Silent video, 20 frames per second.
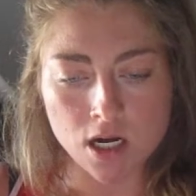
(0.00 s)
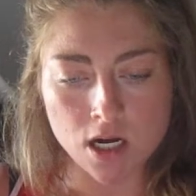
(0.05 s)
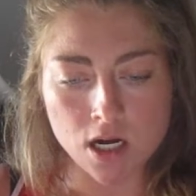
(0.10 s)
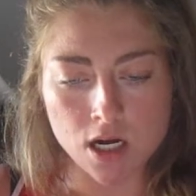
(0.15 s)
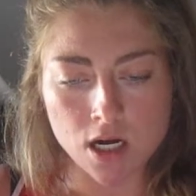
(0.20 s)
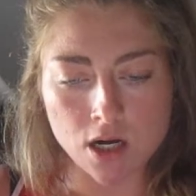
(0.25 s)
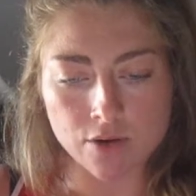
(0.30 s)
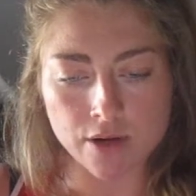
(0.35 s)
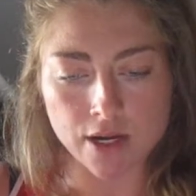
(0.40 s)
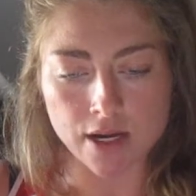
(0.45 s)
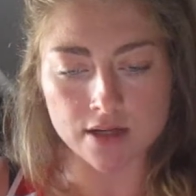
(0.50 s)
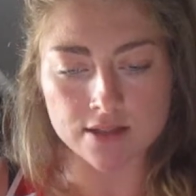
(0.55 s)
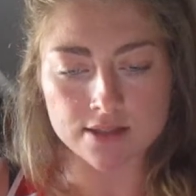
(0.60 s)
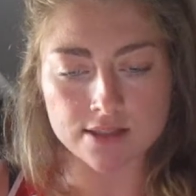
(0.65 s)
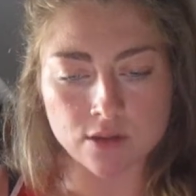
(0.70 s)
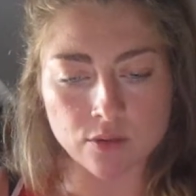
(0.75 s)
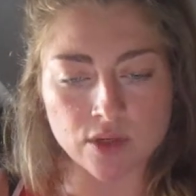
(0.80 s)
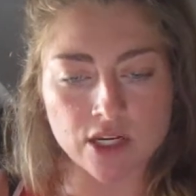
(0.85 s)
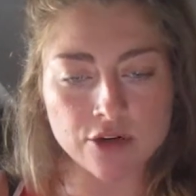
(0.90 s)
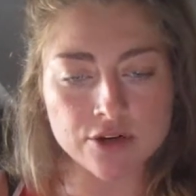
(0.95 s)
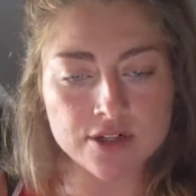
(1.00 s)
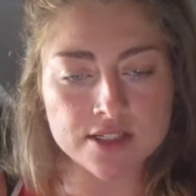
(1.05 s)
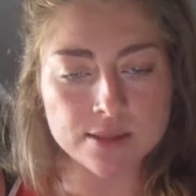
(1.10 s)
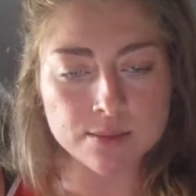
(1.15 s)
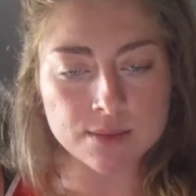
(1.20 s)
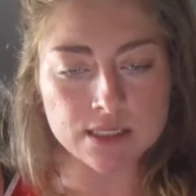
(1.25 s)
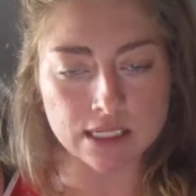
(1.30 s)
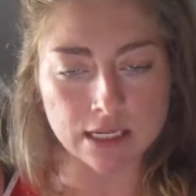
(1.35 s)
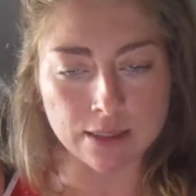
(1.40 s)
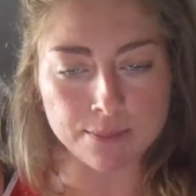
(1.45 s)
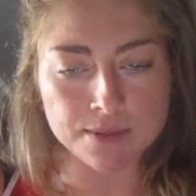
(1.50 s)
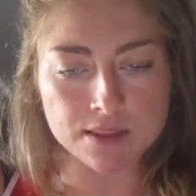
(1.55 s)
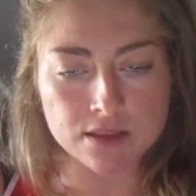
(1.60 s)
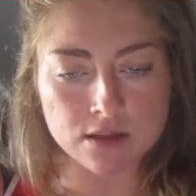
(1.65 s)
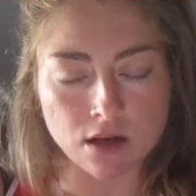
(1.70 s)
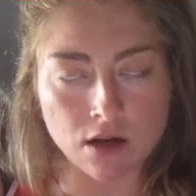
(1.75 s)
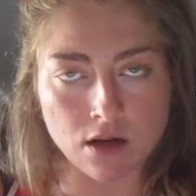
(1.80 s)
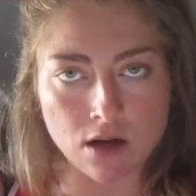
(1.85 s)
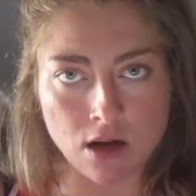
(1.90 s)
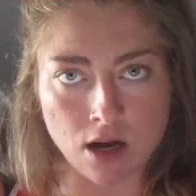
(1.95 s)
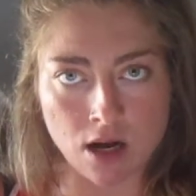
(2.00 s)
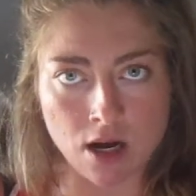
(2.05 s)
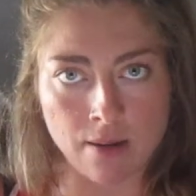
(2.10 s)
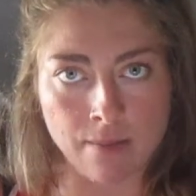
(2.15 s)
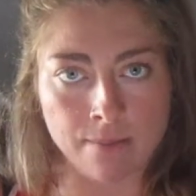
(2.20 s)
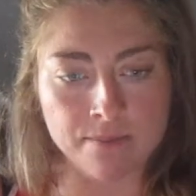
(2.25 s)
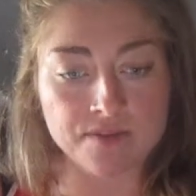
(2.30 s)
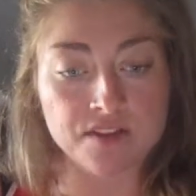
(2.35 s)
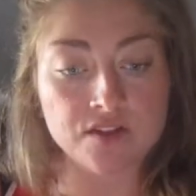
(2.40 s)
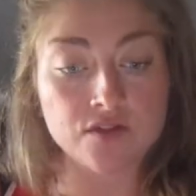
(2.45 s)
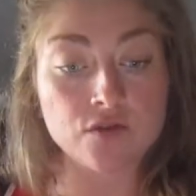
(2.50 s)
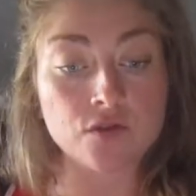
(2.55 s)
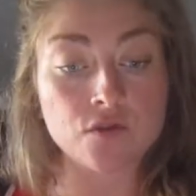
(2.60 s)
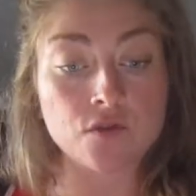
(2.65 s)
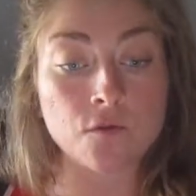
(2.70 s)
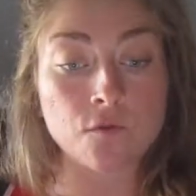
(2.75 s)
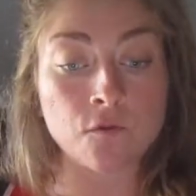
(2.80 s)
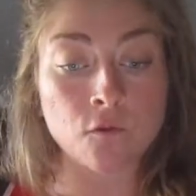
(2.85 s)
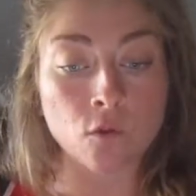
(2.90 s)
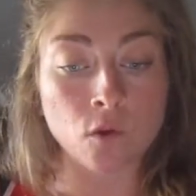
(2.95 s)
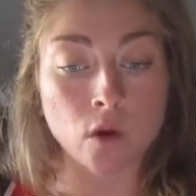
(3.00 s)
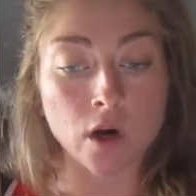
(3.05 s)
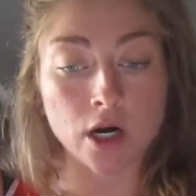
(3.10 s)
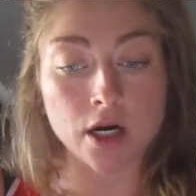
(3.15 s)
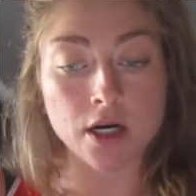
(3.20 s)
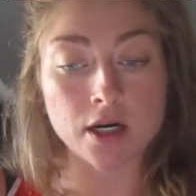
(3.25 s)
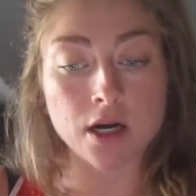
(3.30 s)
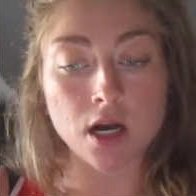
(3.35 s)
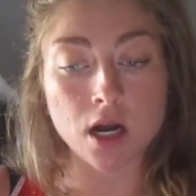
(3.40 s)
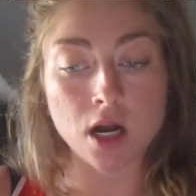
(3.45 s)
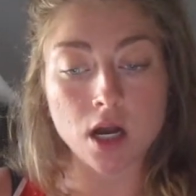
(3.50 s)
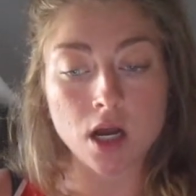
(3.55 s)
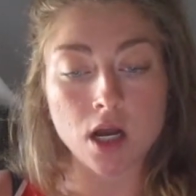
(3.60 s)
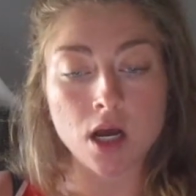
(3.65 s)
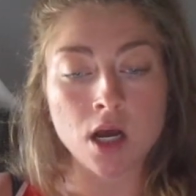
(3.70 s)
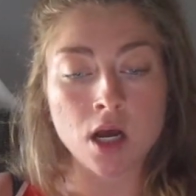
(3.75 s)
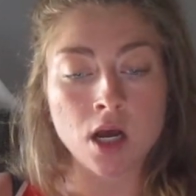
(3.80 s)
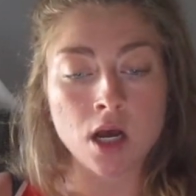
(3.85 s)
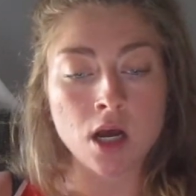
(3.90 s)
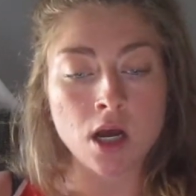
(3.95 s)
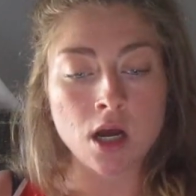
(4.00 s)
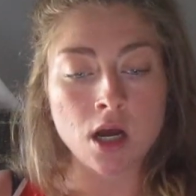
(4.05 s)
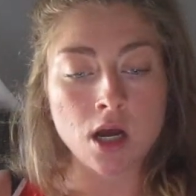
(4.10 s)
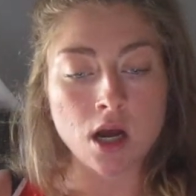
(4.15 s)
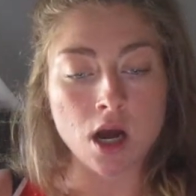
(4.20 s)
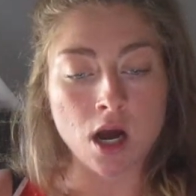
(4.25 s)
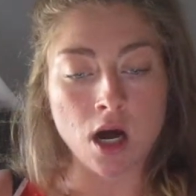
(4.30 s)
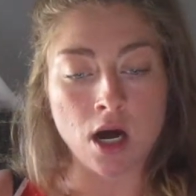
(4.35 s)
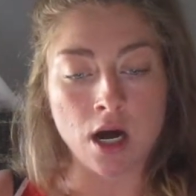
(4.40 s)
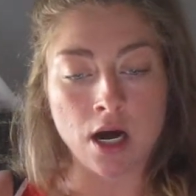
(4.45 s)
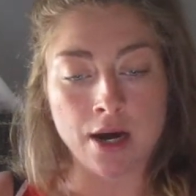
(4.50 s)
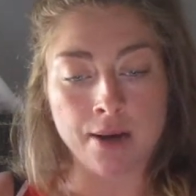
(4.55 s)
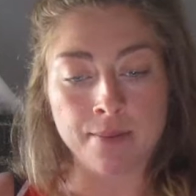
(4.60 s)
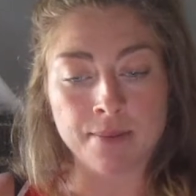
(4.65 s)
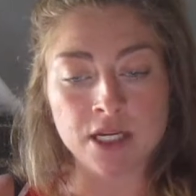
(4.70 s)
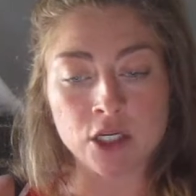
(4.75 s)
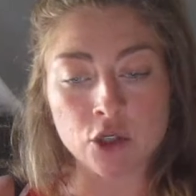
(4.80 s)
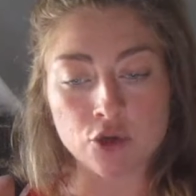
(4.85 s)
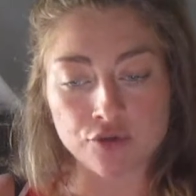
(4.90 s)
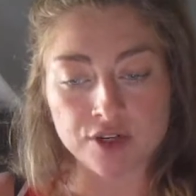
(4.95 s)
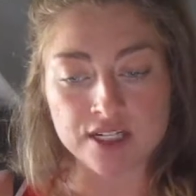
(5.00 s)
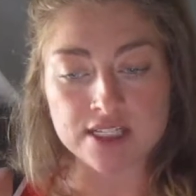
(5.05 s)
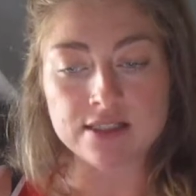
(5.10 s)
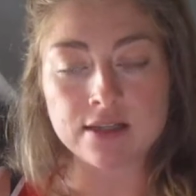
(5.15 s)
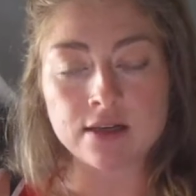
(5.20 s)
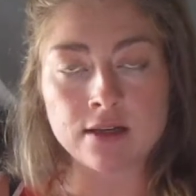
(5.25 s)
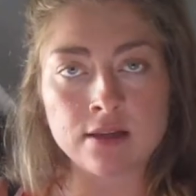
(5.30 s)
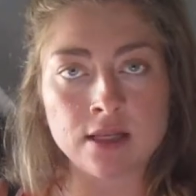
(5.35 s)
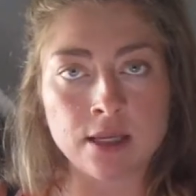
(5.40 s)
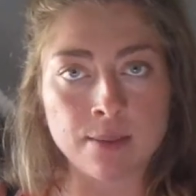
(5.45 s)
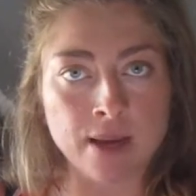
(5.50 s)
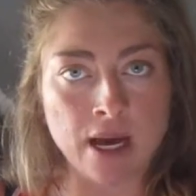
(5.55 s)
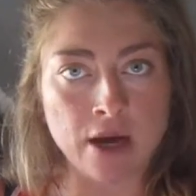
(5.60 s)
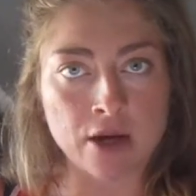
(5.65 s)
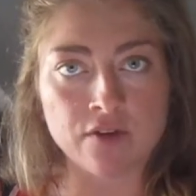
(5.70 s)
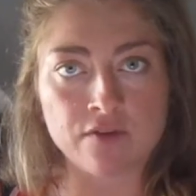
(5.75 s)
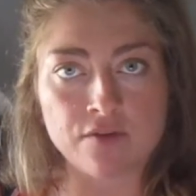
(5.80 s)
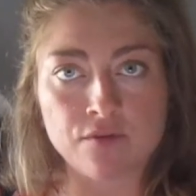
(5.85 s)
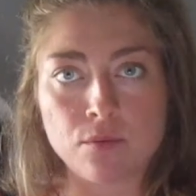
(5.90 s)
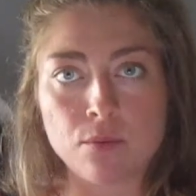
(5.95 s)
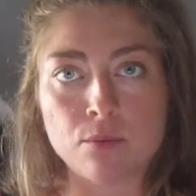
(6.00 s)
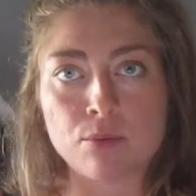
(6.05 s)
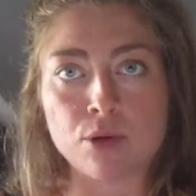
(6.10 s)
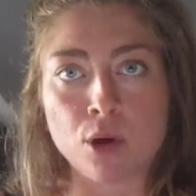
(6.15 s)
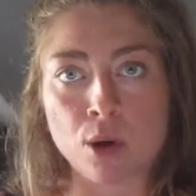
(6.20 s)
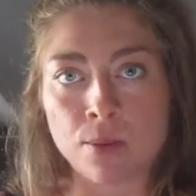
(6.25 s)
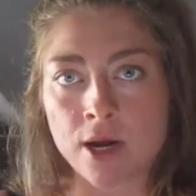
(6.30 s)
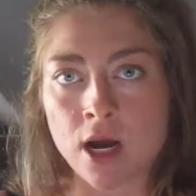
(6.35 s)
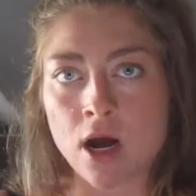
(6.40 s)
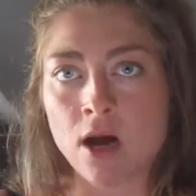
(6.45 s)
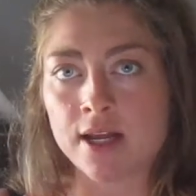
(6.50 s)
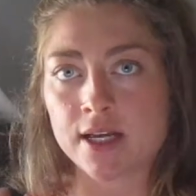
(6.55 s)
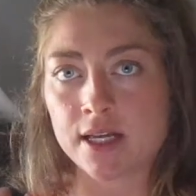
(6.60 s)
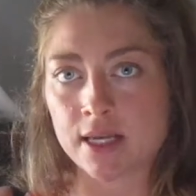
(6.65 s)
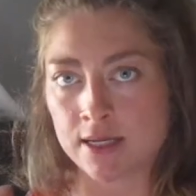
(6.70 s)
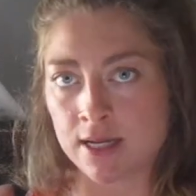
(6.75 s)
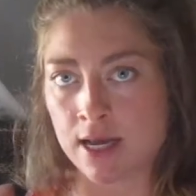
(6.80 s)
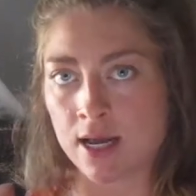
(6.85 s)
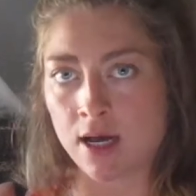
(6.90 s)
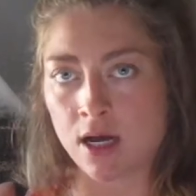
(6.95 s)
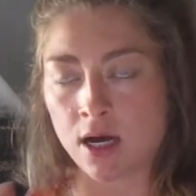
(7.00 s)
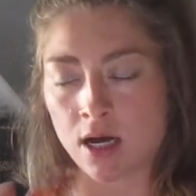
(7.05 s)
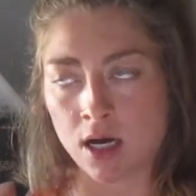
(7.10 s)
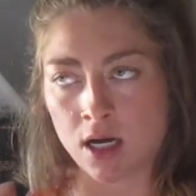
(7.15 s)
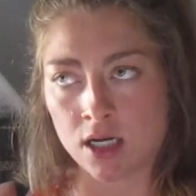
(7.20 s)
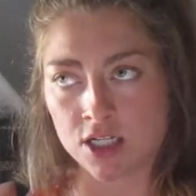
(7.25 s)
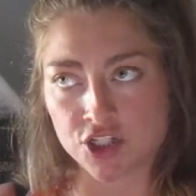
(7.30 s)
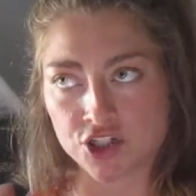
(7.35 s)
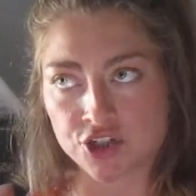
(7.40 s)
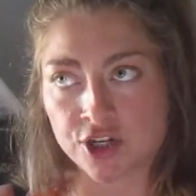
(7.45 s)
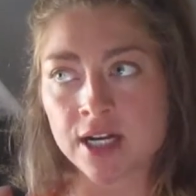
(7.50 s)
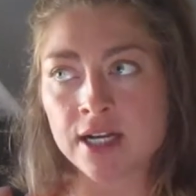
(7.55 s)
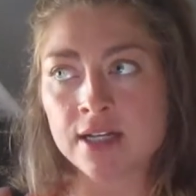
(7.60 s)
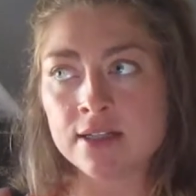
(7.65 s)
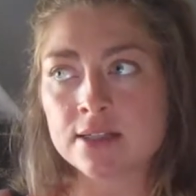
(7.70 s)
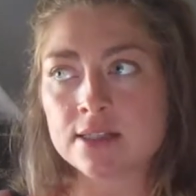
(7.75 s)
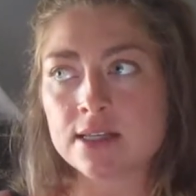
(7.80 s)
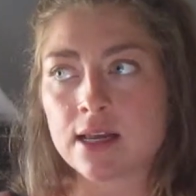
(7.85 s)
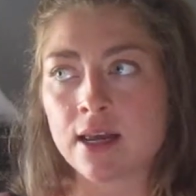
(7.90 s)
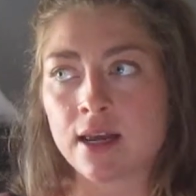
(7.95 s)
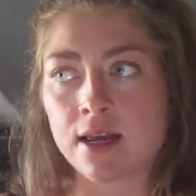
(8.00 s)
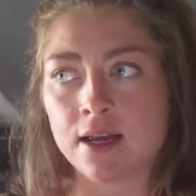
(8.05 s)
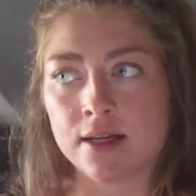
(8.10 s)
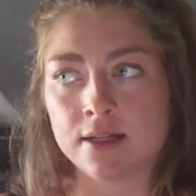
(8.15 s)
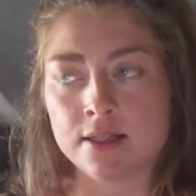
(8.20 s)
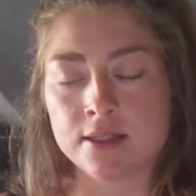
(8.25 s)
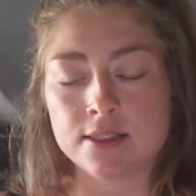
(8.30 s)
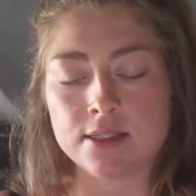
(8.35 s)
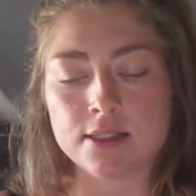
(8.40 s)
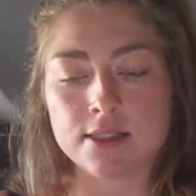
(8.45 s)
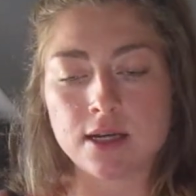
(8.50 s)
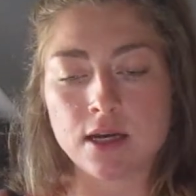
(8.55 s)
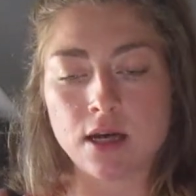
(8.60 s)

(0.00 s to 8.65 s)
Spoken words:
Okay, so here are some tips for increasing the amount of probiotic and strains and